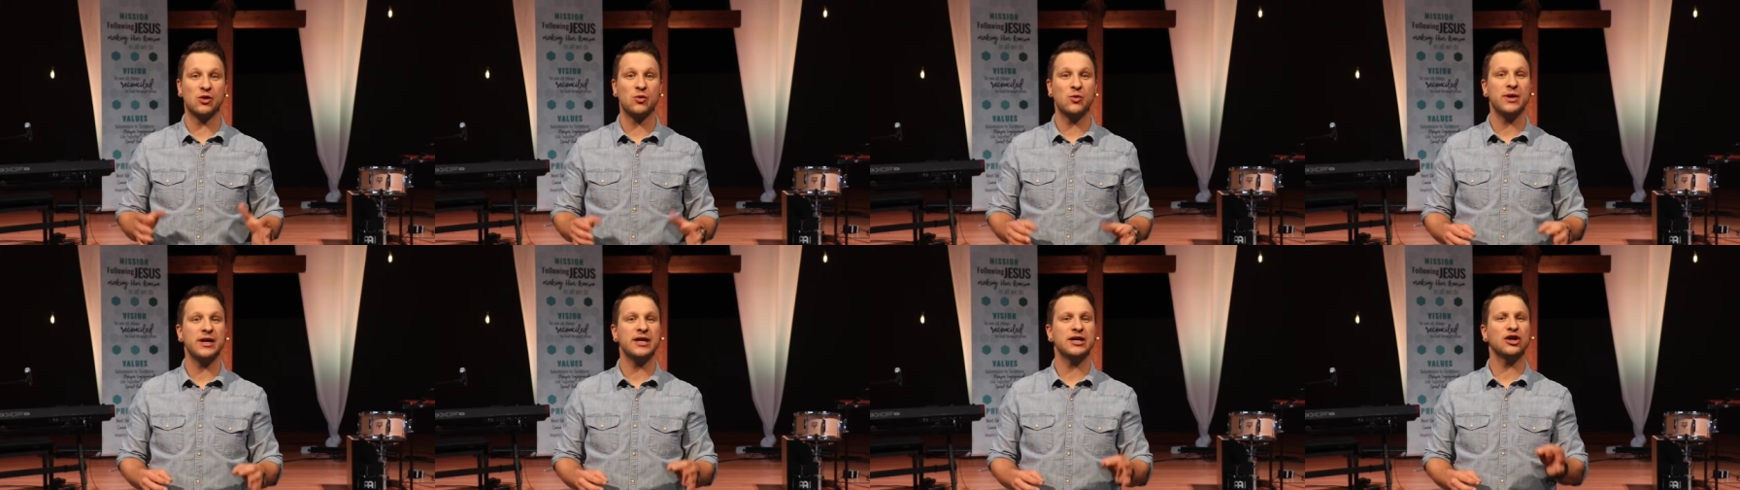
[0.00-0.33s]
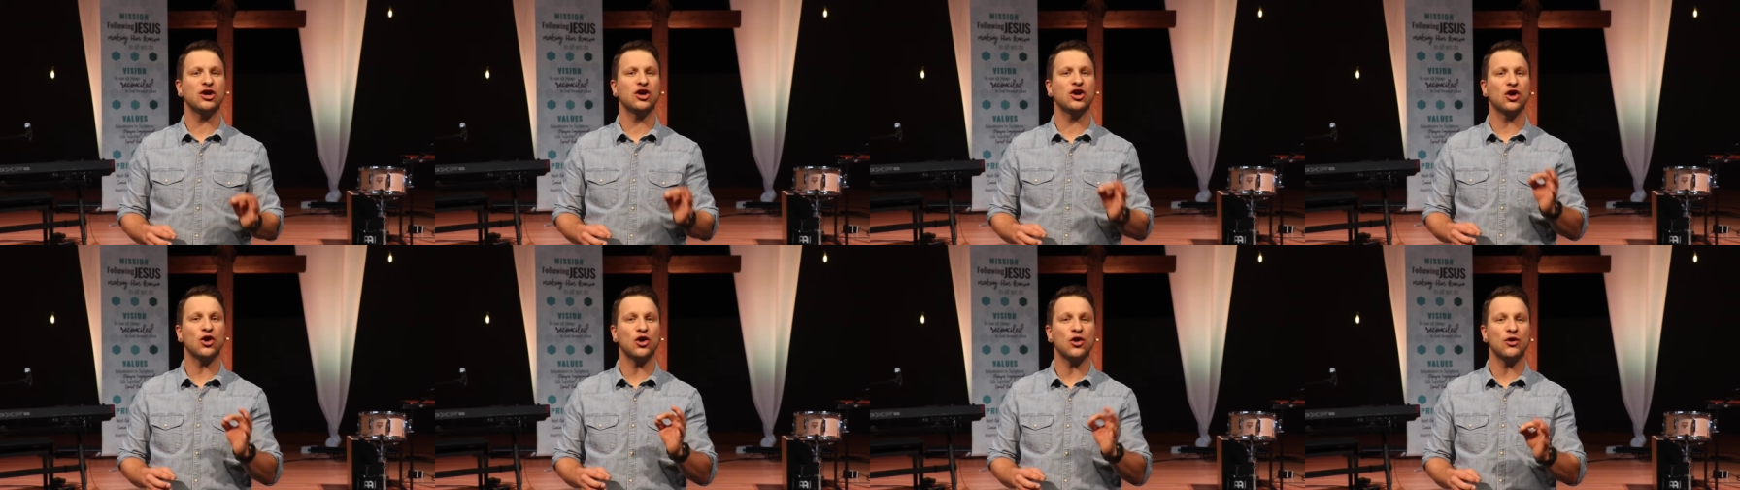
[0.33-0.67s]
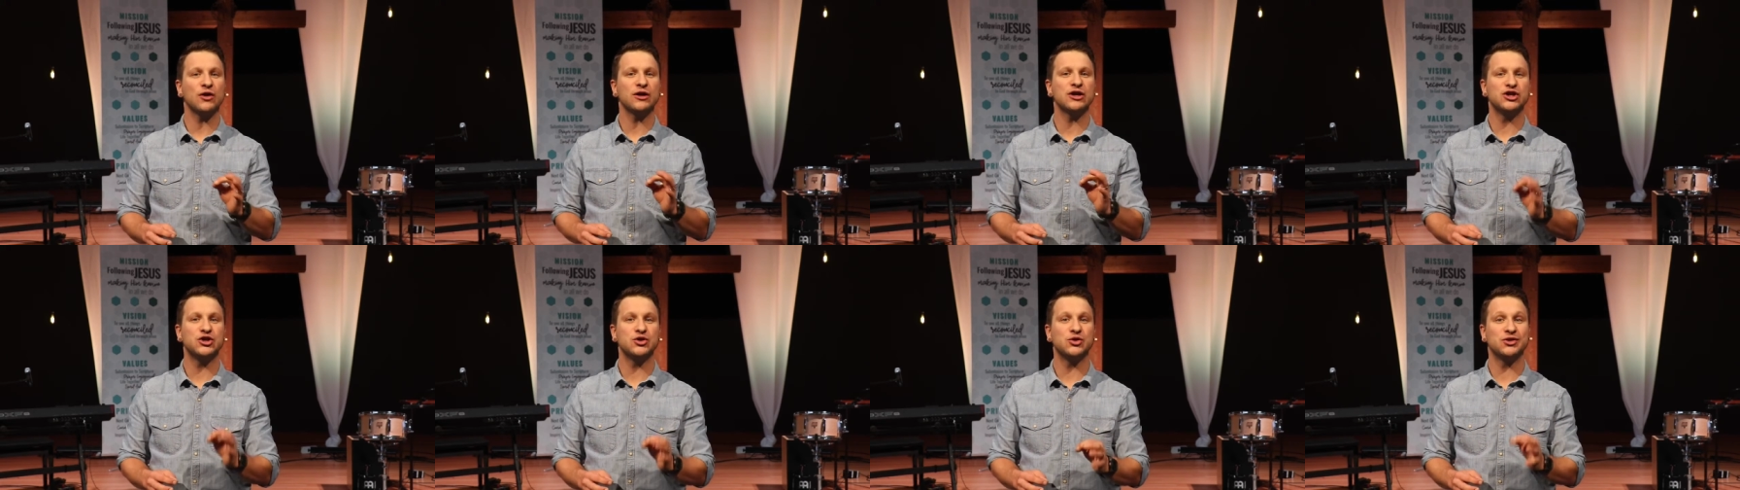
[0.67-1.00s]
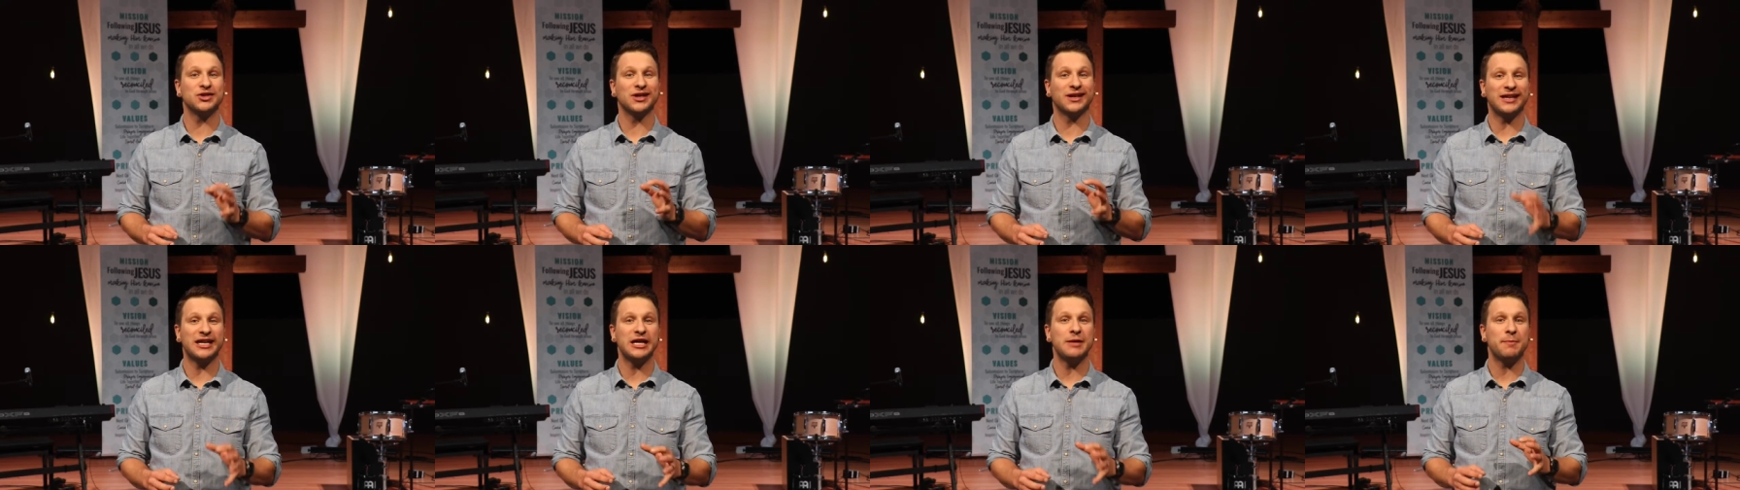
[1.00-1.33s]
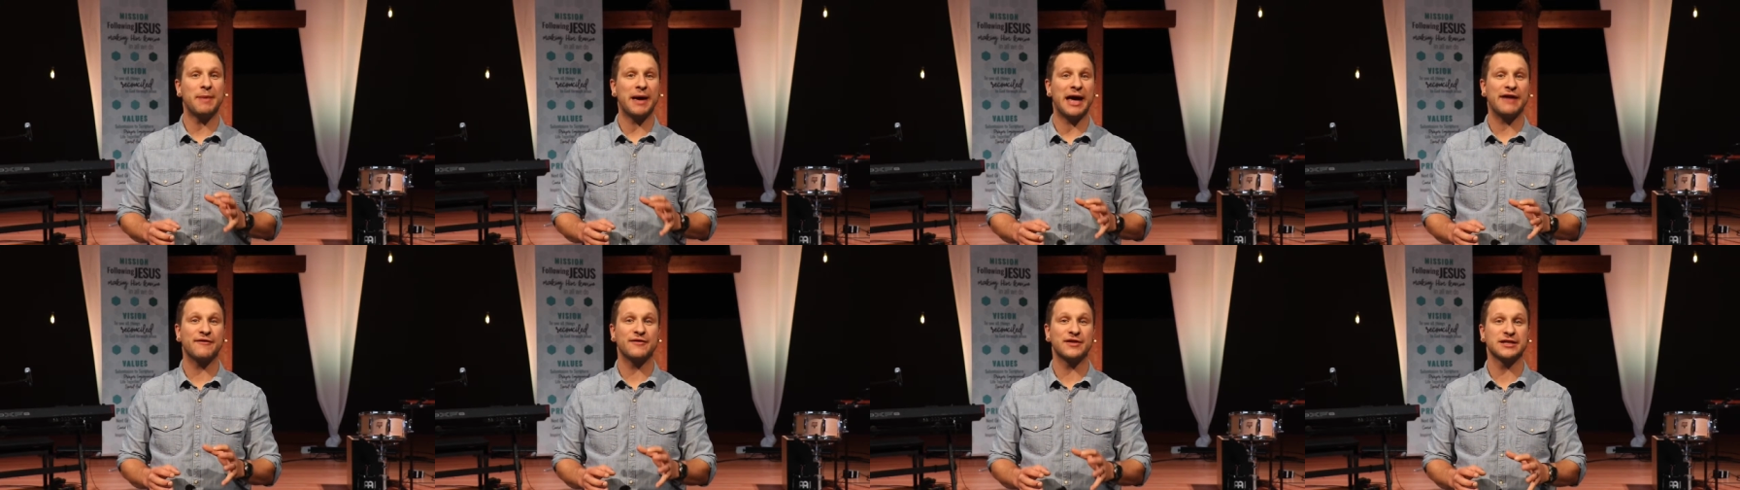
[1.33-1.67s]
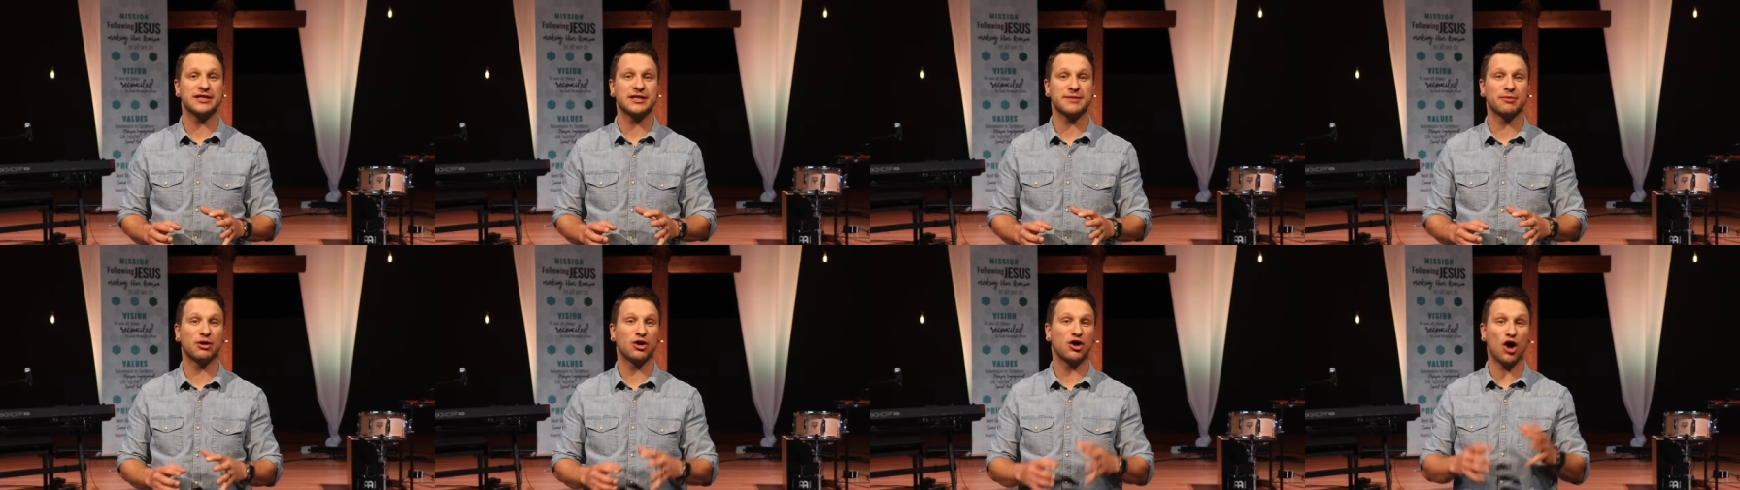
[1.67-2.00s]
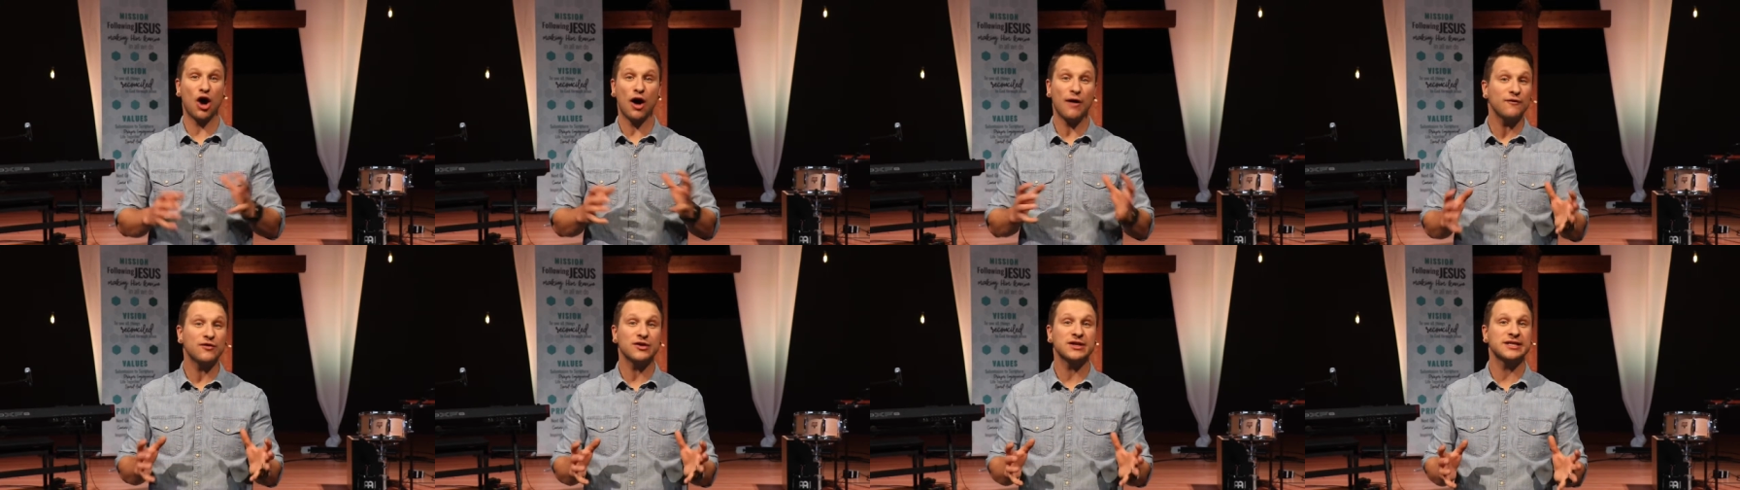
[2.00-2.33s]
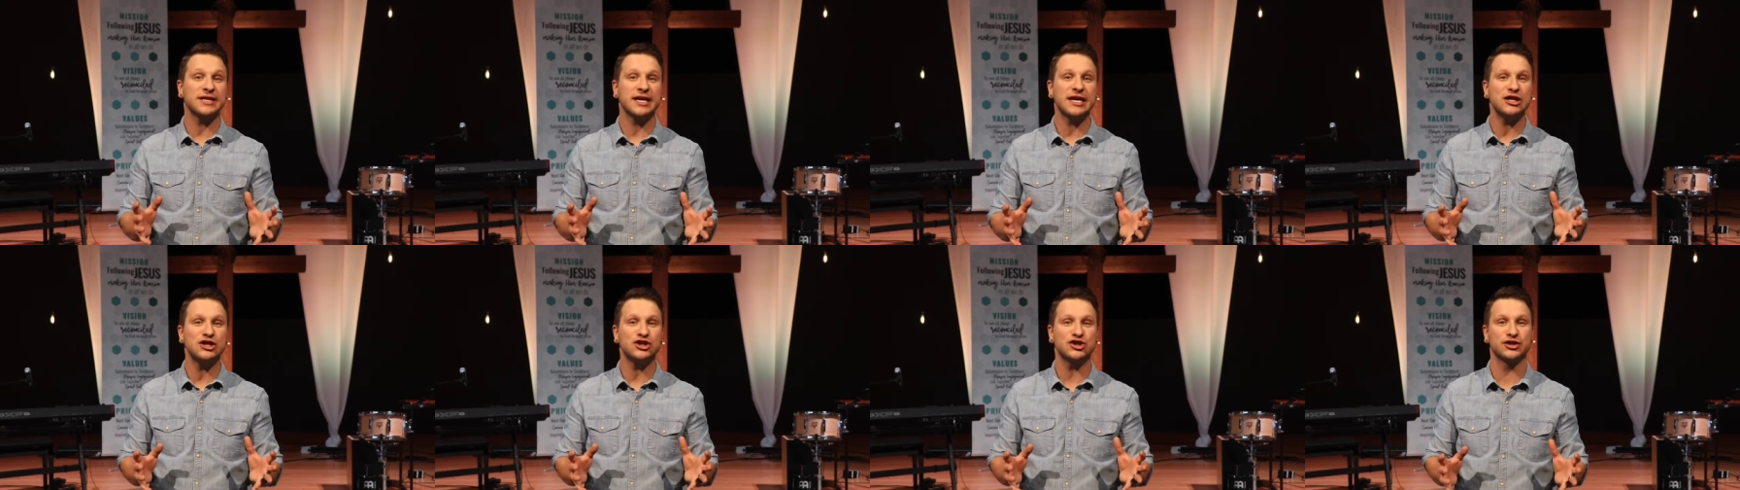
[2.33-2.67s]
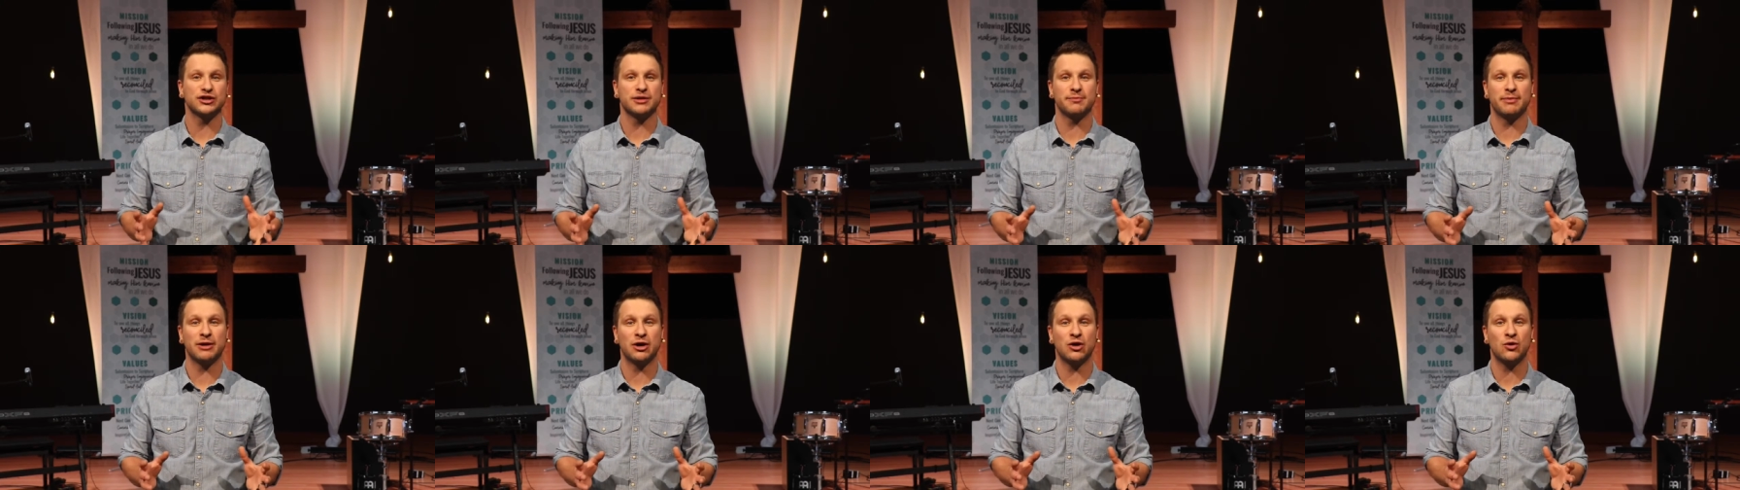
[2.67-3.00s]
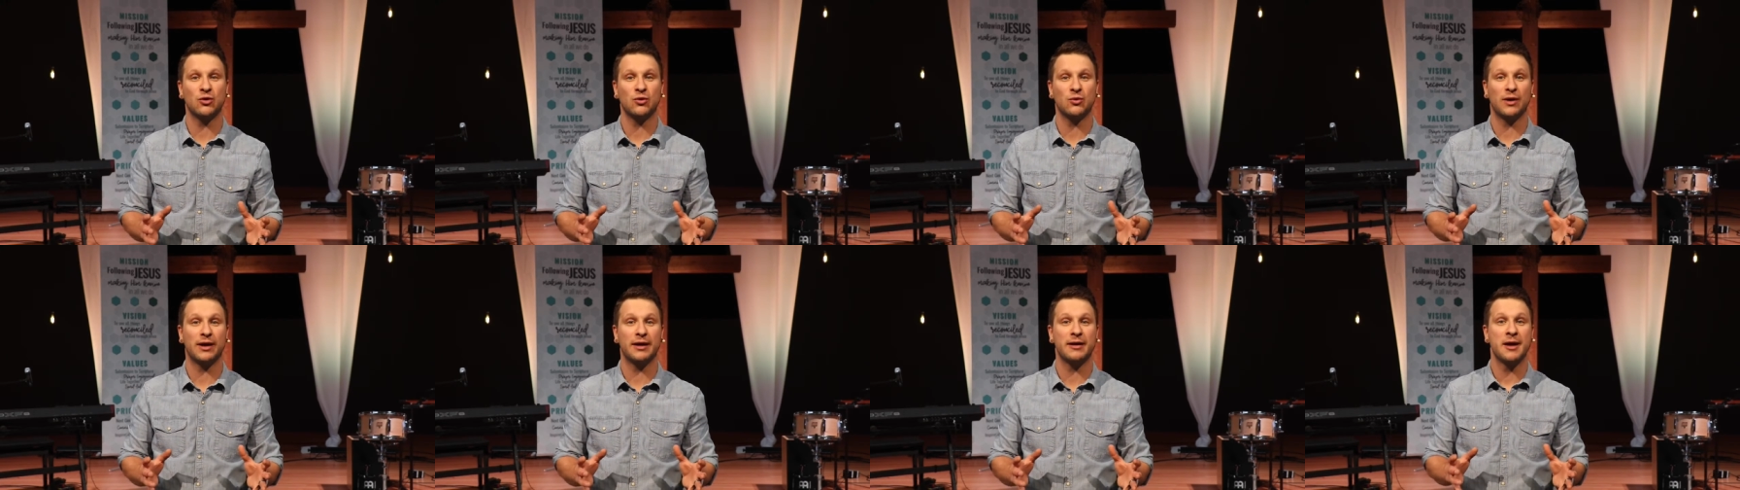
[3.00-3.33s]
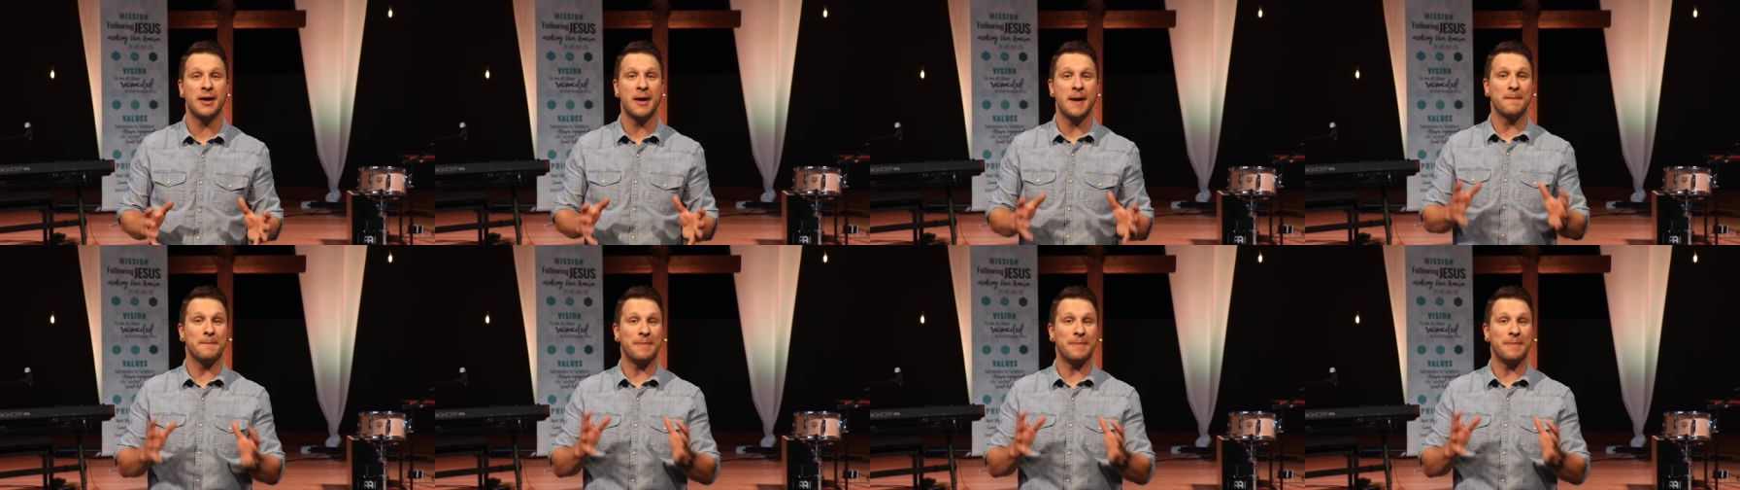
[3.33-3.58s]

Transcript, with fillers: we encourage you to keep having some conversation about what